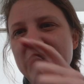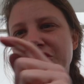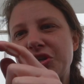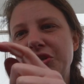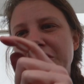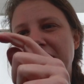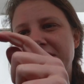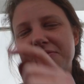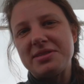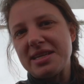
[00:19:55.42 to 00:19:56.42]
2
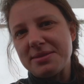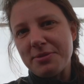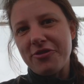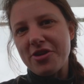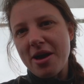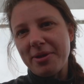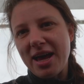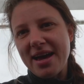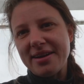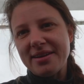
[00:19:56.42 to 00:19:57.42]
lots of 6mm
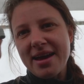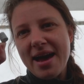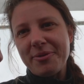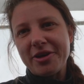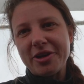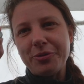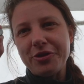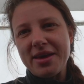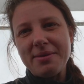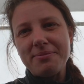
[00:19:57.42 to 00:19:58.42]
Thermolite, and we're going to
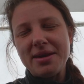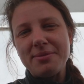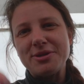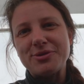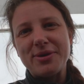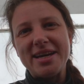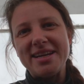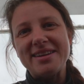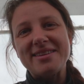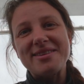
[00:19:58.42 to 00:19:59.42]
put them in
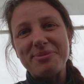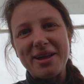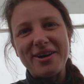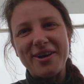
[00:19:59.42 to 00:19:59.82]
between the plug